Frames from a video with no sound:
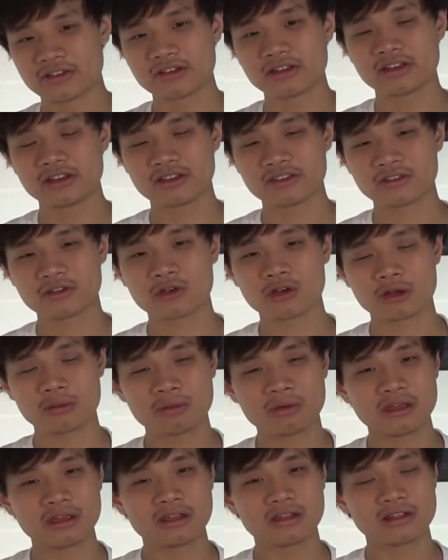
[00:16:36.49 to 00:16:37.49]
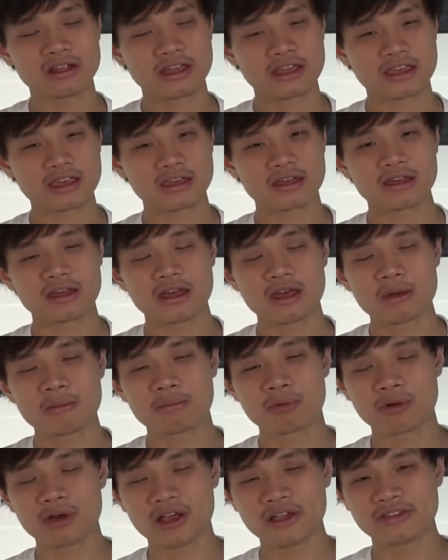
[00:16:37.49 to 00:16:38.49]
it is going to be like
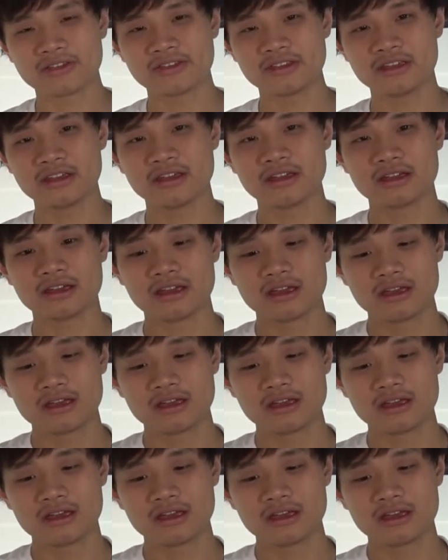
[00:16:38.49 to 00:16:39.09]
pricey